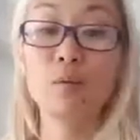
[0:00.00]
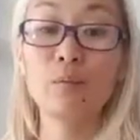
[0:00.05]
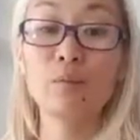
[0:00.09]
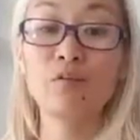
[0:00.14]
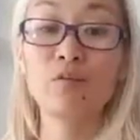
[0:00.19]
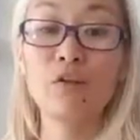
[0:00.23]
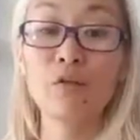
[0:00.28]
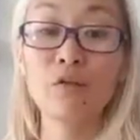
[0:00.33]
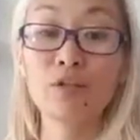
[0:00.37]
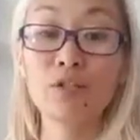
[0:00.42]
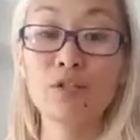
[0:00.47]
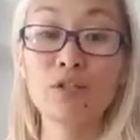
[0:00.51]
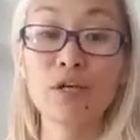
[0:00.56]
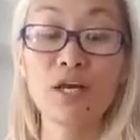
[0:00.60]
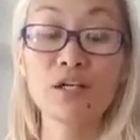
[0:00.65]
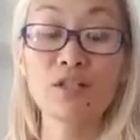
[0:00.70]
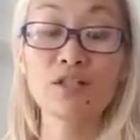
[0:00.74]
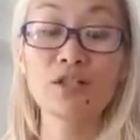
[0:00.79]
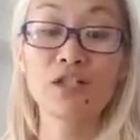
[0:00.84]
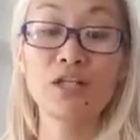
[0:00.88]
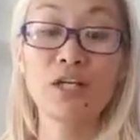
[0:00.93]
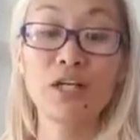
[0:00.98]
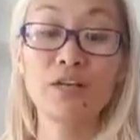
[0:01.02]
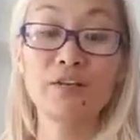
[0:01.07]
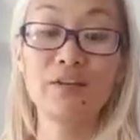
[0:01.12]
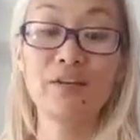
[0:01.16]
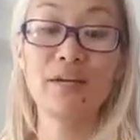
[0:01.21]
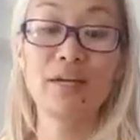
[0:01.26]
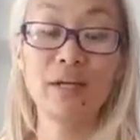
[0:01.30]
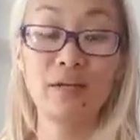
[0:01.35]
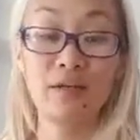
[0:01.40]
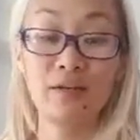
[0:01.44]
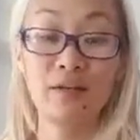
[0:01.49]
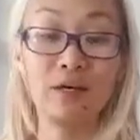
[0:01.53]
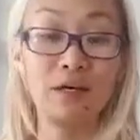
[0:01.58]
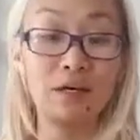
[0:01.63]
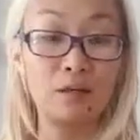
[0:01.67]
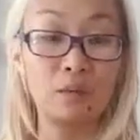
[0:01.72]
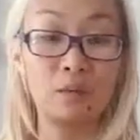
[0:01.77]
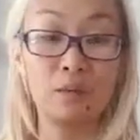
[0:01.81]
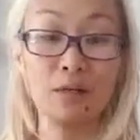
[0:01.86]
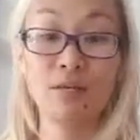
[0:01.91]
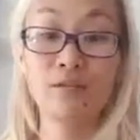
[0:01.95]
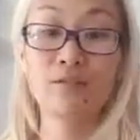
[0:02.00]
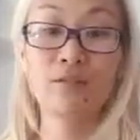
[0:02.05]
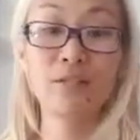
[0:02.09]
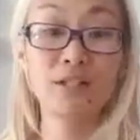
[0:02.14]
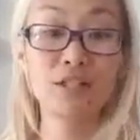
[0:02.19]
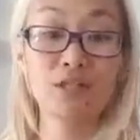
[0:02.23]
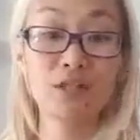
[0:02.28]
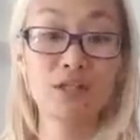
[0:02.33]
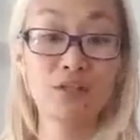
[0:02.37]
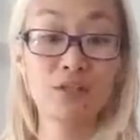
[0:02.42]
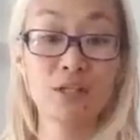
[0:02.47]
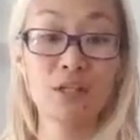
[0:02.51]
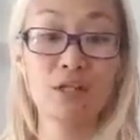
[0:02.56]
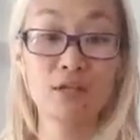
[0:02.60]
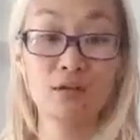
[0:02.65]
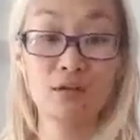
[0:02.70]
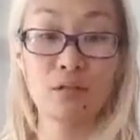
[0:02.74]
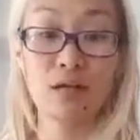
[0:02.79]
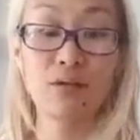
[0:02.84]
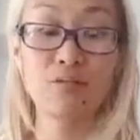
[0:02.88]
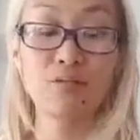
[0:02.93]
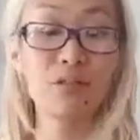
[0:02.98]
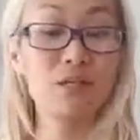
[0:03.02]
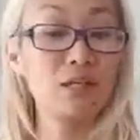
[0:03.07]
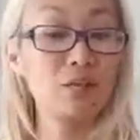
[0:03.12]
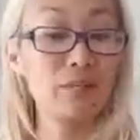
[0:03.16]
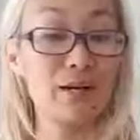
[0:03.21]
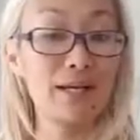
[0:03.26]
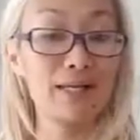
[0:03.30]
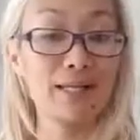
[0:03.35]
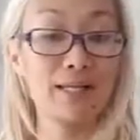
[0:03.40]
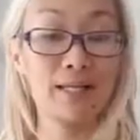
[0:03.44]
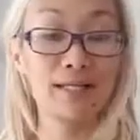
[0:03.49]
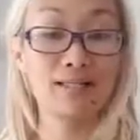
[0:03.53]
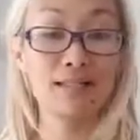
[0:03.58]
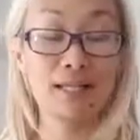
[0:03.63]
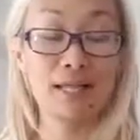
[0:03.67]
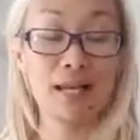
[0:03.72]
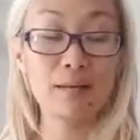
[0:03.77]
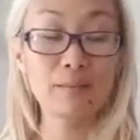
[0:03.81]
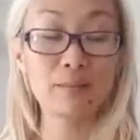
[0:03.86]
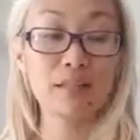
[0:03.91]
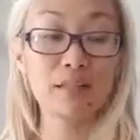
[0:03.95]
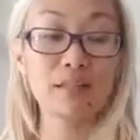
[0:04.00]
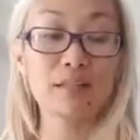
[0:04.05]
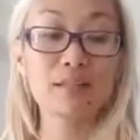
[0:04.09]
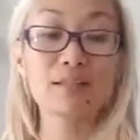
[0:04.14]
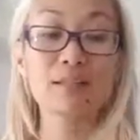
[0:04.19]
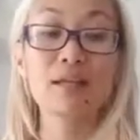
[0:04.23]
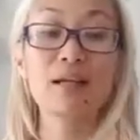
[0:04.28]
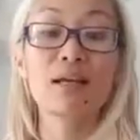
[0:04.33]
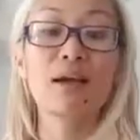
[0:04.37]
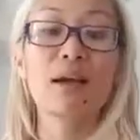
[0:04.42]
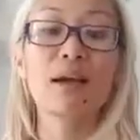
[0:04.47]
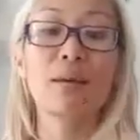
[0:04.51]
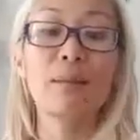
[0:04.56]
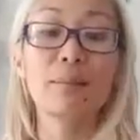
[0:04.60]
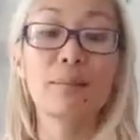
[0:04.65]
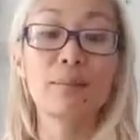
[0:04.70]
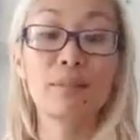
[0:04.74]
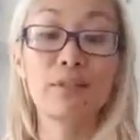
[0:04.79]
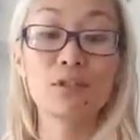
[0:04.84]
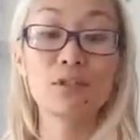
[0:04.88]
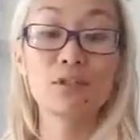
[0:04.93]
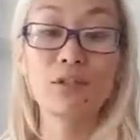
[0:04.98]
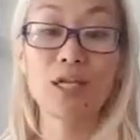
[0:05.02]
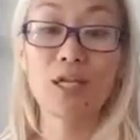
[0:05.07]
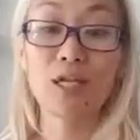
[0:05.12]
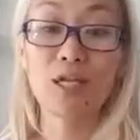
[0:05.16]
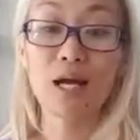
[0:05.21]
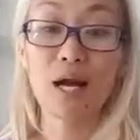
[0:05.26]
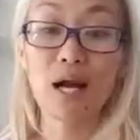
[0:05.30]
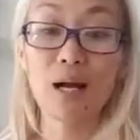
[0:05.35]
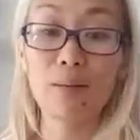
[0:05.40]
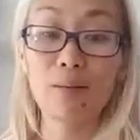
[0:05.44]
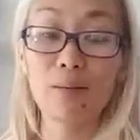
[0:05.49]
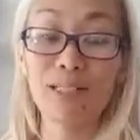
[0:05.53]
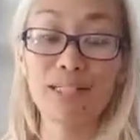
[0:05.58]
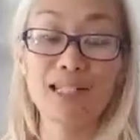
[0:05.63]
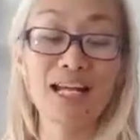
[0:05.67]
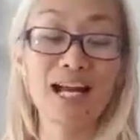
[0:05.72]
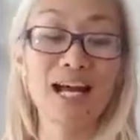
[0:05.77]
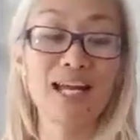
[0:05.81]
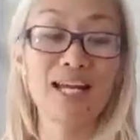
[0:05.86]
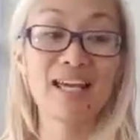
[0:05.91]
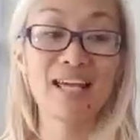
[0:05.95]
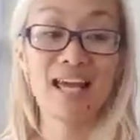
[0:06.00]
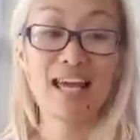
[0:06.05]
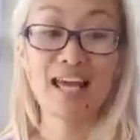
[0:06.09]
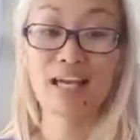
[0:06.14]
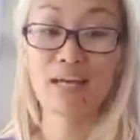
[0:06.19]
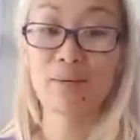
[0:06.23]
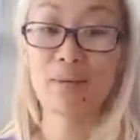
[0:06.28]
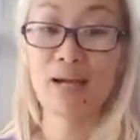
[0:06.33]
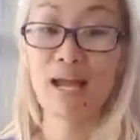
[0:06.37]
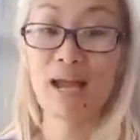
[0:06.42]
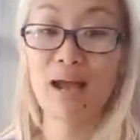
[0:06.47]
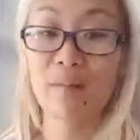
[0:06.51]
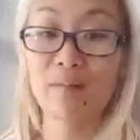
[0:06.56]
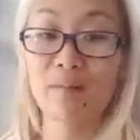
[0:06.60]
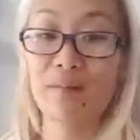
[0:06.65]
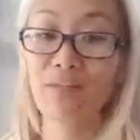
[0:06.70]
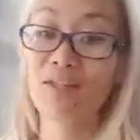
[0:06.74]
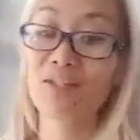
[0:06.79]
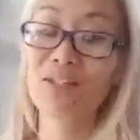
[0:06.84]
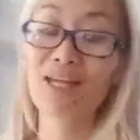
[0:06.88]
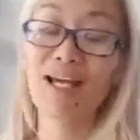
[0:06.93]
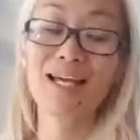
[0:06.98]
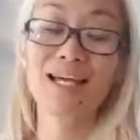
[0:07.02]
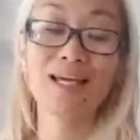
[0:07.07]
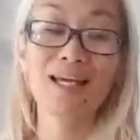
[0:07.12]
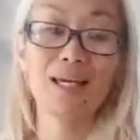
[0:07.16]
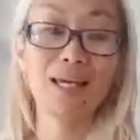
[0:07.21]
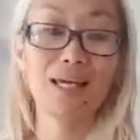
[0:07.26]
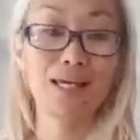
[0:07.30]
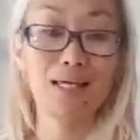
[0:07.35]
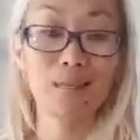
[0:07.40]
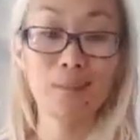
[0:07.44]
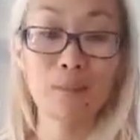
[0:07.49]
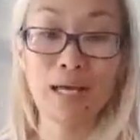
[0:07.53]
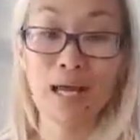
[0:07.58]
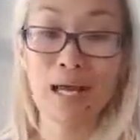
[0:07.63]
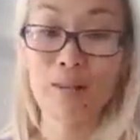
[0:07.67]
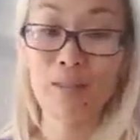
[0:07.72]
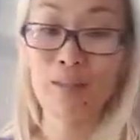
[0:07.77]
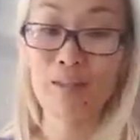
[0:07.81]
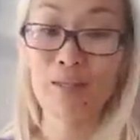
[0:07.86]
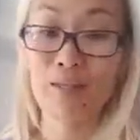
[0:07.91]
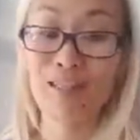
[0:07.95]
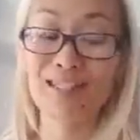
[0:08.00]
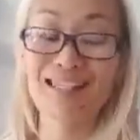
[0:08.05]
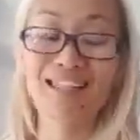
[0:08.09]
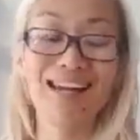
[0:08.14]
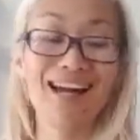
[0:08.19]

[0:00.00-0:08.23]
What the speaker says: focus your energy on whatever it is you said you loved, in my case the amethyst, but you say the opposite. I hate my amethyst. I hate my amethyst.